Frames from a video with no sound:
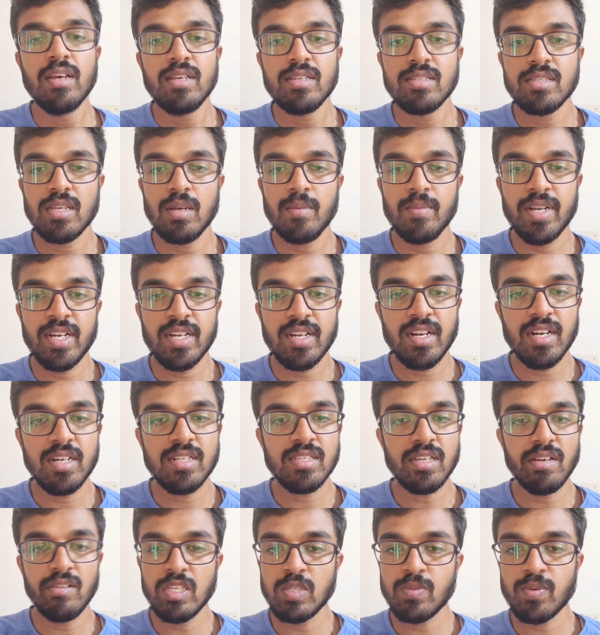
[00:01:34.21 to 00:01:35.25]
some internet
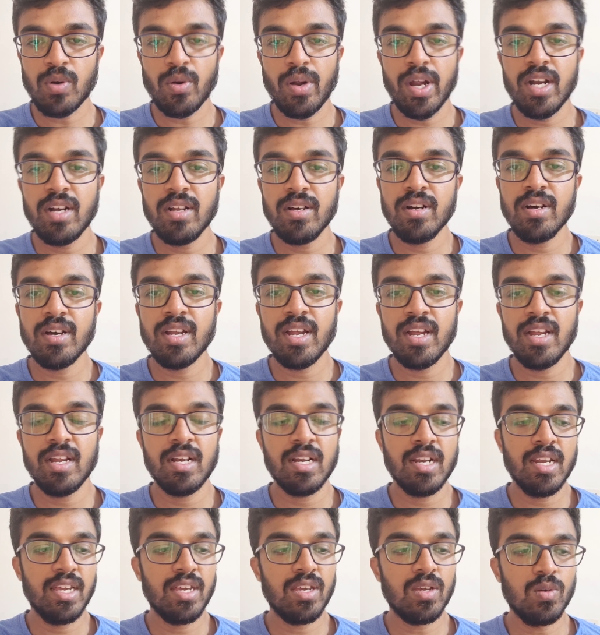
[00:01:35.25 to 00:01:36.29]
service provider,
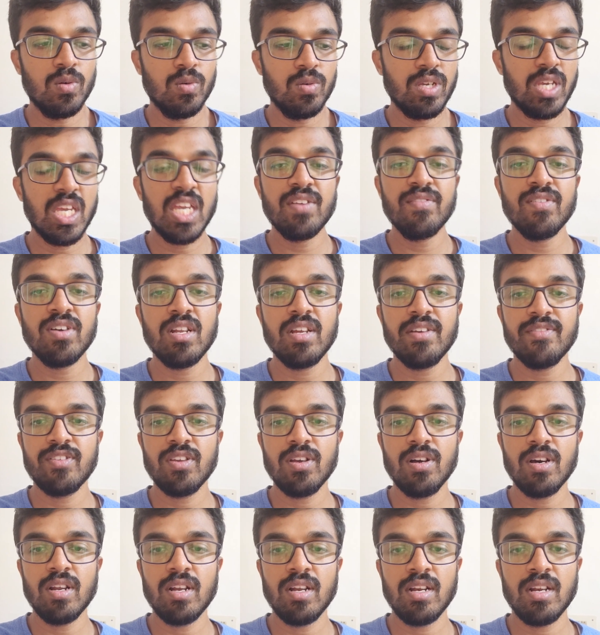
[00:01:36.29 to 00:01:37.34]
and even if
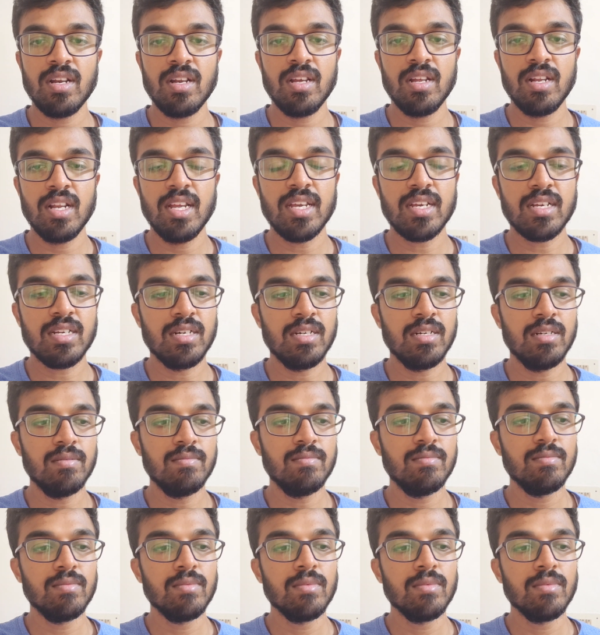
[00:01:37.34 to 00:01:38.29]
you're in like a